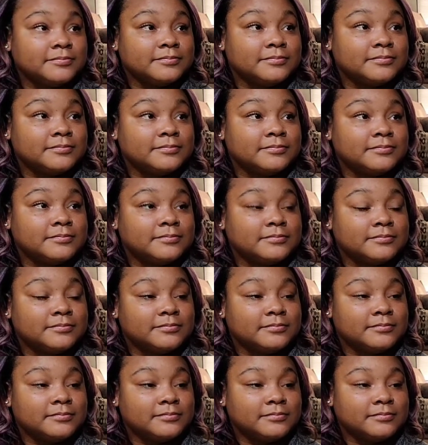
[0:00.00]

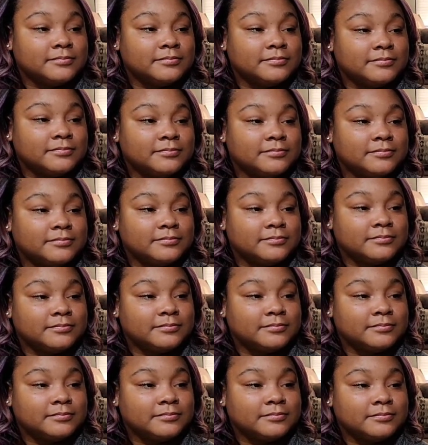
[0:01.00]

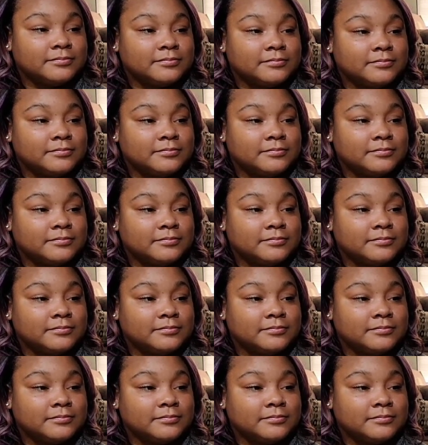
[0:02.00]
This person isn't speaking.